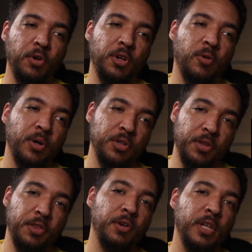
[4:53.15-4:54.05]
you go on to
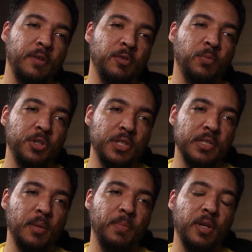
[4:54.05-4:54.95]
the third level, which
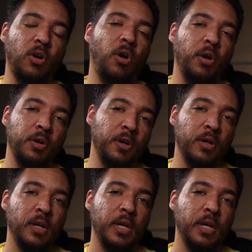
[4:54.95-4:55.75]
is a bit harder